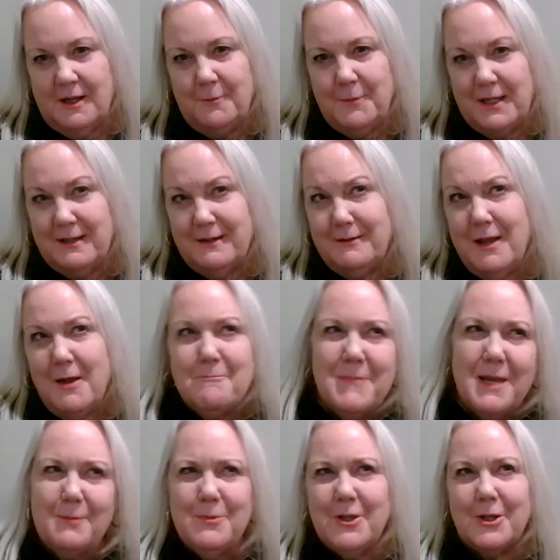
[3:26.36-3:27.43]
I mean,
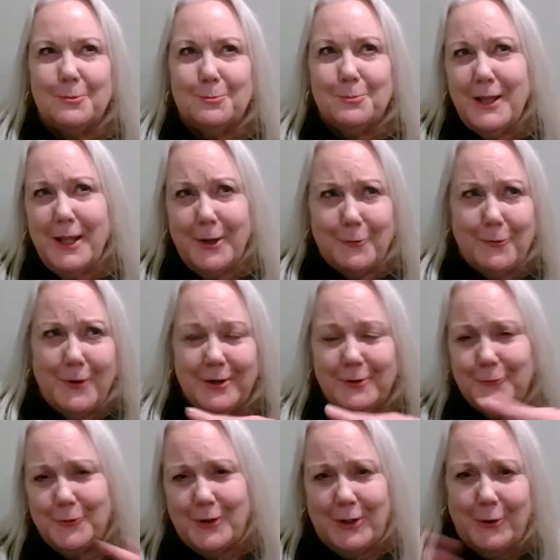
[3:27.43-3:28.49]
maybe you can play
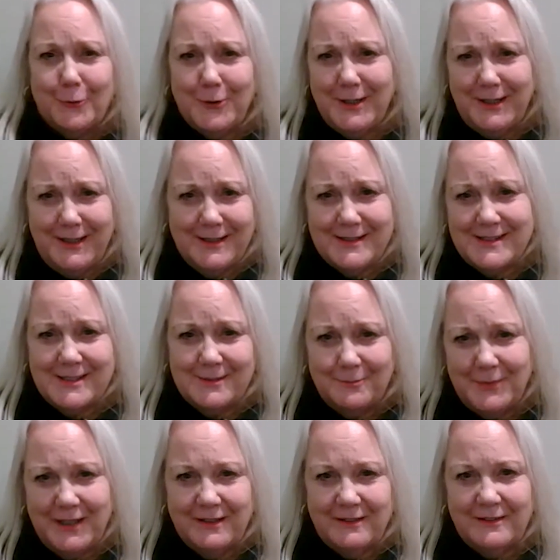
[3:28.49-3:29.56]
around with ingredients and
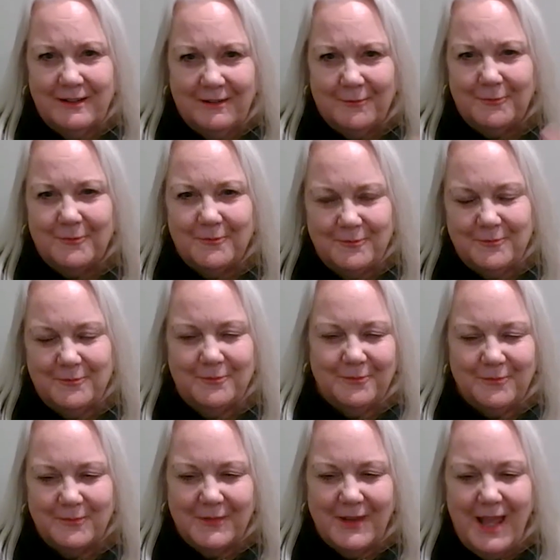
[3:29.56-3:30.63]
be a little
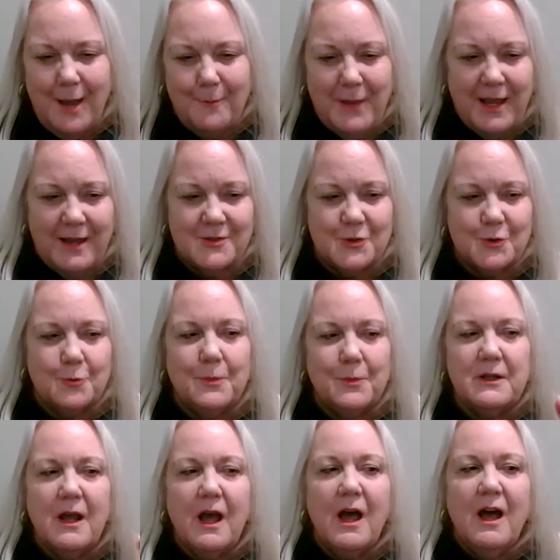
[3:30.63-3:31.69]
haphazard,
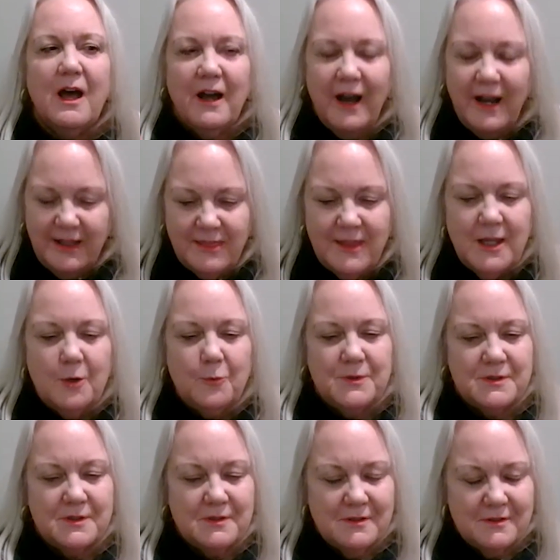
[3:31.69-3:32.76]
but I think
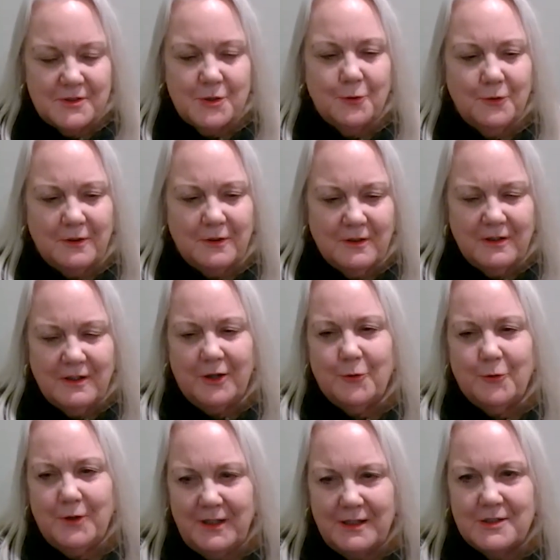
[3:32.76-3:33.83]
with certain
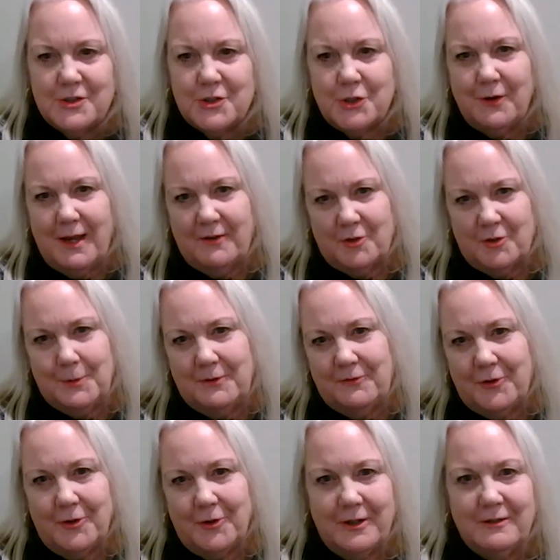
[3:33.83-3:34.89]
ingredients, you have to be
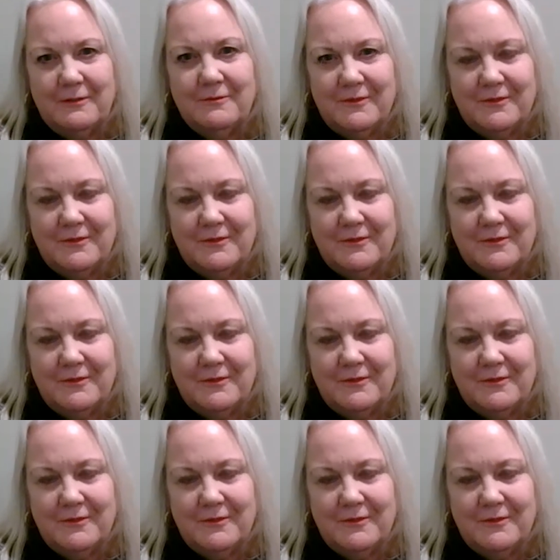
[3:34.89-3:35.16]
very